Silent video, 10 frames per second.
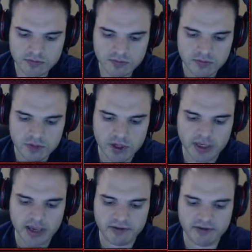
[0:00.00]
Okay,
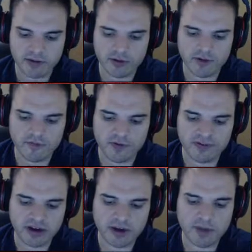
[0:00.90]
so I'm going to go for a
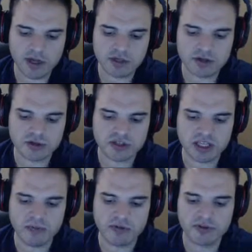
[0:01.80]
Sucker Punch onto the
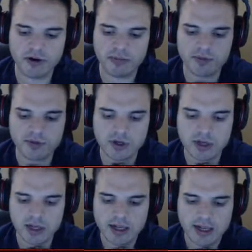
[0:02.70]
Hitmontop.
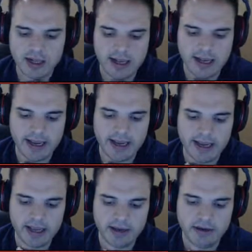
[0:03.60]

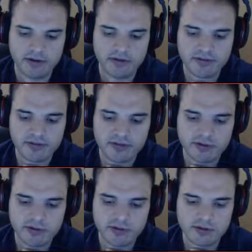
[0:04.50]
And
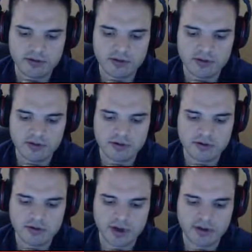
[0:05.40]

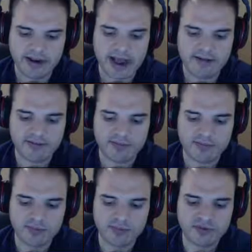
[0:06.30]
I'm going to have to
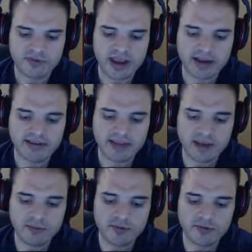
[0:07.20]
protect here
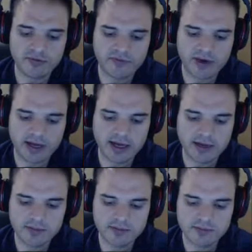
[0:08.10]
with
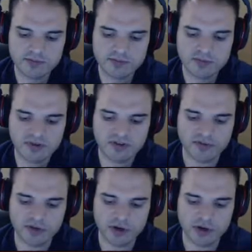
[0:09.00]
Sylveon.